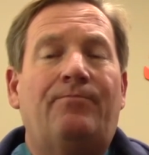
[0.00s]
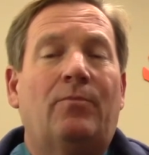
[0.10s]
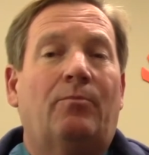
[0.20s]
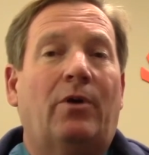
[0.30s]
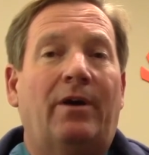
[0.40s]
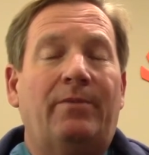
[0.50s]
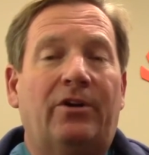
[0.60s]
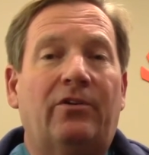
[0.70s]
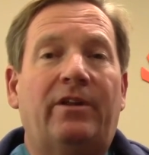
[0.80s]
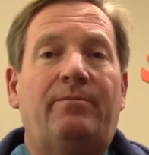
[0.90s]

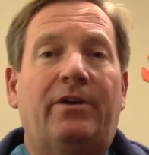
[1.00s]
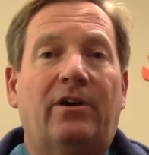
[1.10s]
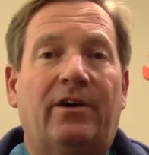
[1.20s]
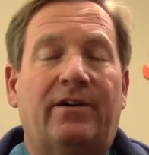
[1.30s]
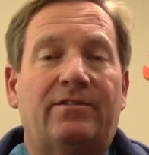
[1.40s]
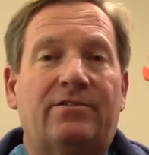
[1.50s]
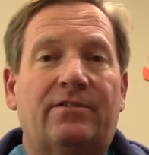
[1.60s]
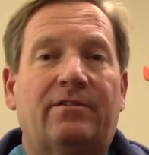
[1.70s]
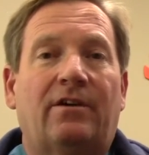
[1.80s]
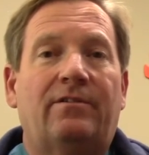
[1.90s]
primarily because
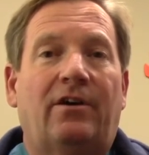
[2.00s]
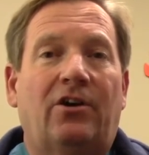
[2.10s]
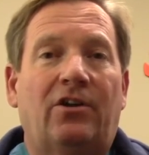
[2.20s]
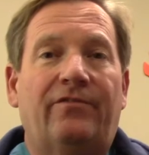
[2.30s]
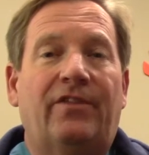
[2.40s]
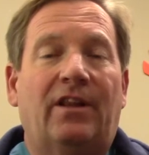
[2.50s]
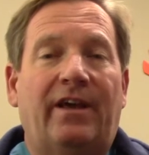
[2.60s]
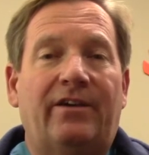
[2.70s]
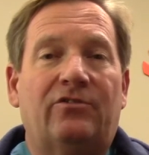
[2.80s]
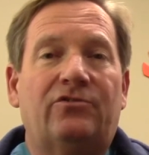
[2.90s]
all of the
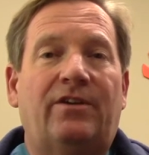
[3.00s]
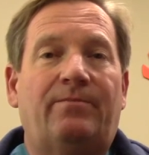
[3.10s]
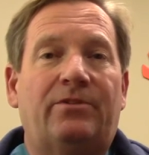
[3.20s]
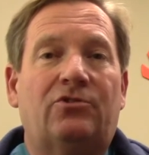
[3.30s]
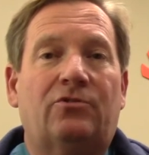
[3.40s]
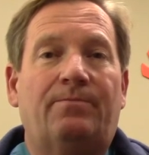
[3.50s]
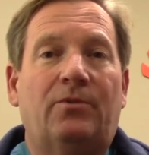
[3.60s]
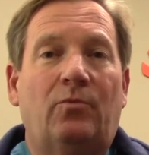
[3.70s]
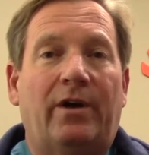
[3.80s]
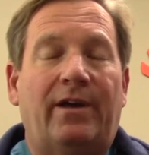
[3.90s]
layers have been stripped
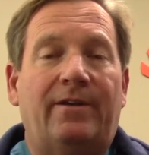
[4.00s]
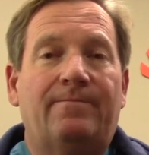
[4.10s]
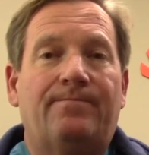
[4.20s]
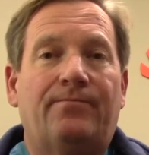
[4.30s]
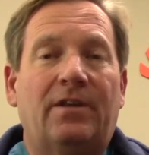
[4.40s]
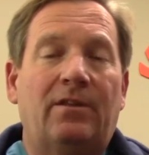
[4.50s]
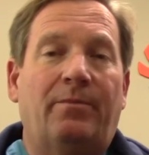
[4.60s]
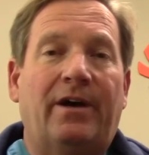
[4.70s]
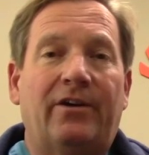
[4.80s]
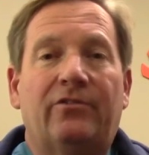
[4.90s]
away and the
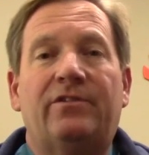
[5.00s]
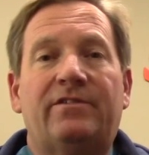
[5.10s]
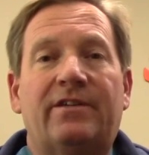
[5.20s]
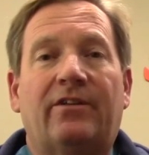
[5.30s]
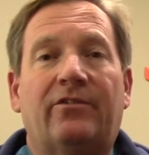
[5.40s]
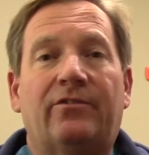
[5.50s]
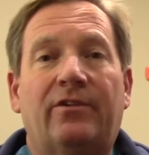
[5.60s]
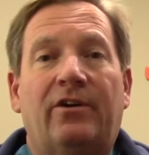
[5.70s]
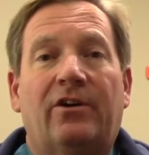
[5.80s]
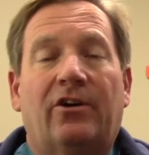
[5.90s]
buyer and the seller
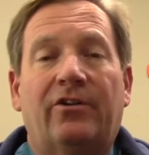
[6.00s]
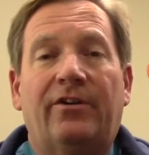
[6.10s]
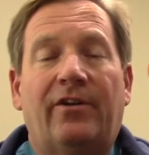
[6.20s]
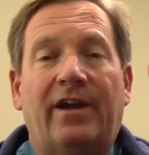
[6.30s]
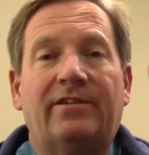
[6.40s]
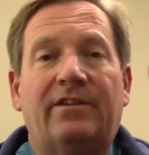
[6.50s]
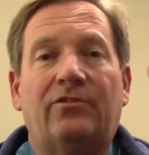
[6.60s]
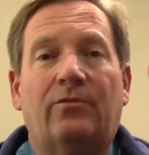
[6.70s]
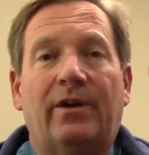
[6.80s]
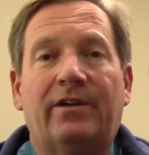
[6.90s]
are interacting
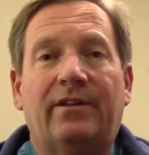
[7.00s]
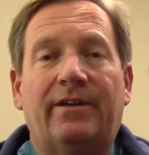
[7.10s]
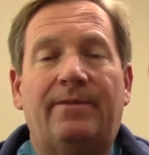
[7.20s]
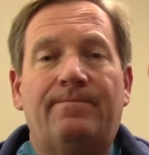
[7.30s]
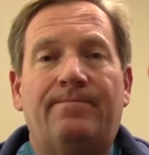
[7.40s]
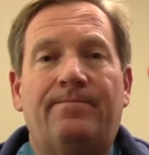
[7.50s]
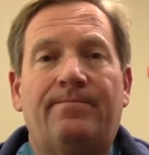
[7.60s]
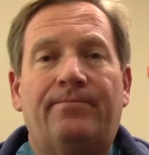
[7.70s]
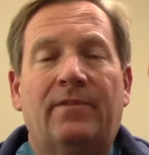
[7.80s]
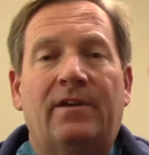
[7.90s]
directly.
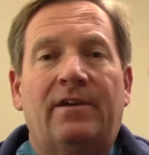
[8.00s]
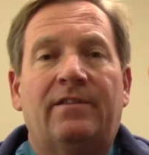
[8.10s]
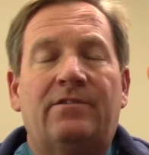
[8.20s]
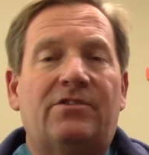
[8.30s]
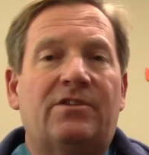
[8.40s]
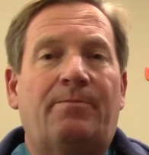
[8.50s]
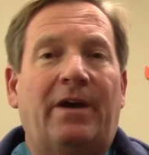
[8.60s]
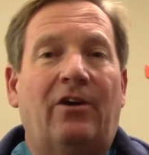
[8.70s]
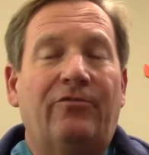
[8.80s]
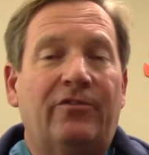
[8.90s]
This is a
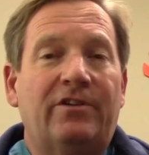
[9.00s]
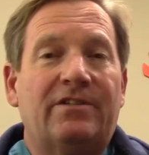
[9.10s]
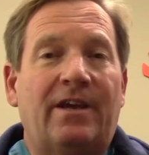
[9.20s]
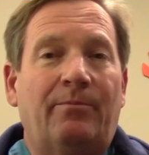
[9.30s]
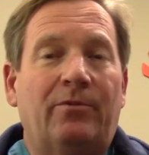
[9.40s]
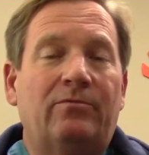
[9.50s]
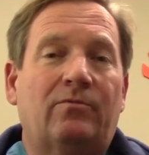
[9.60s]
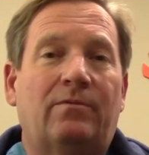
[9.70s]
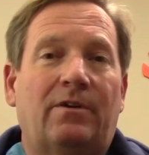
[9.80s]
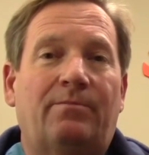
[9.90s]
powerful example,
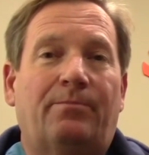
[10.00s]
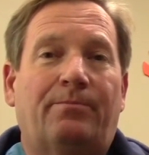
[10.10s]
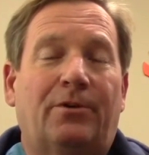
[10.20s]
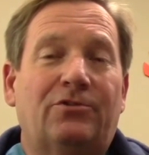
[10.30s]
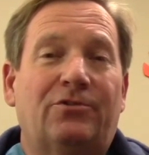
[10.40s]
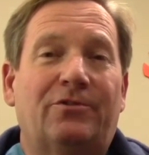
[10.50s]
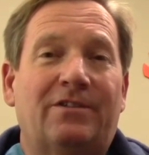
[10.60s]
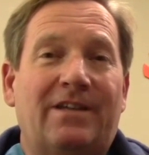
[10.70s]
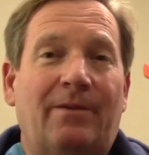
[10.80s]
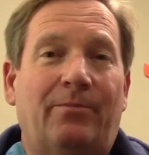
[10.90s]
a personal
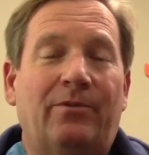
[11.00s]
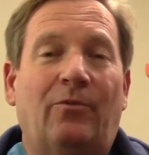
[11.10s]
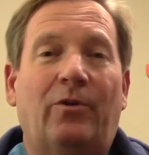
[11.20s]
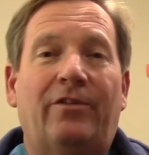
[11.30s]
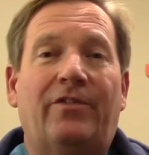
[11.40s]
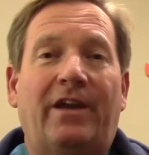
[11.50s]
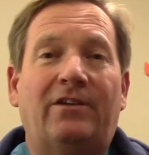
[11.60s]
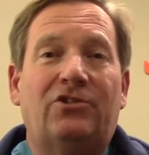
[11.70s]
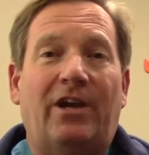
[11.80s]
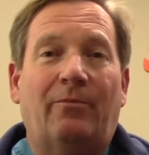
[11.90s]
example. I want to thank
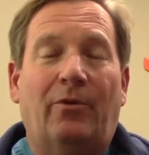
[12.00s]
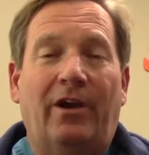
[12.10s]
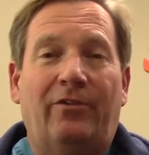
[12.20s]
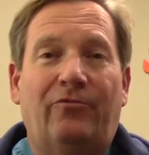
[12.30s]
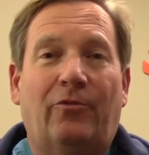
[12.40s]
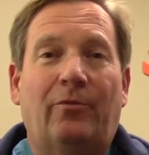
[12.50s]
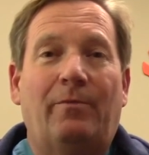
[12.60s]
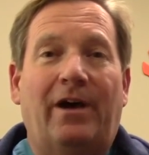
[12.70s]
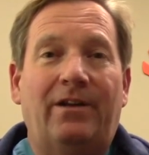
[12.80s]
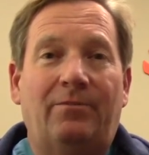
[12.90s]
Jack Brown for
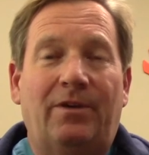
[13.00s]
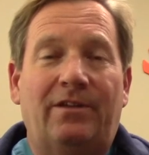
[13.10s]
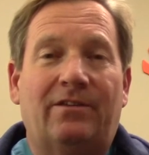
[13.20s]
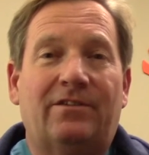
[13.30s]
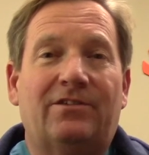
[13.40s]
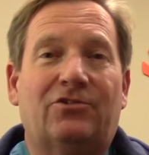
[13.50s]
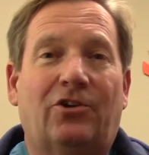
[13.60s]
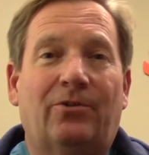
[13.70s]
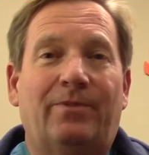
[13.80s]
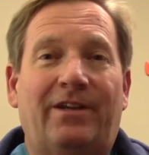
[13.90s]
reminding me that this
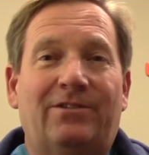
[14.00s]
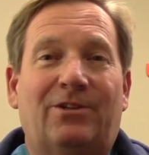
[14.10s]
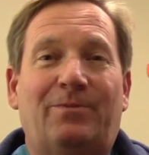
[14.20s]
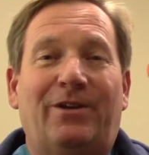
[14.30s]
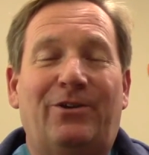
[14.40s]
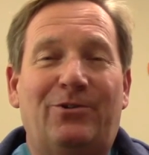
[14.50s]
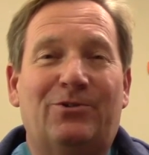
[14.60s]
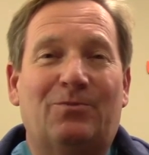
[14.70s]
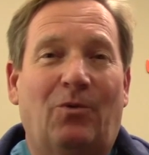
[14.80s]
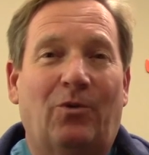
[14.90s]
term needs to be
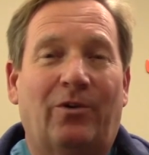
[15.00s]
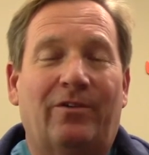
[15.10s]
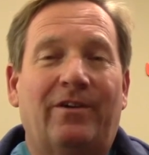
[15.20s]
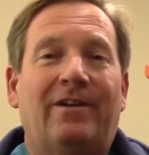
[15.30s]
used more,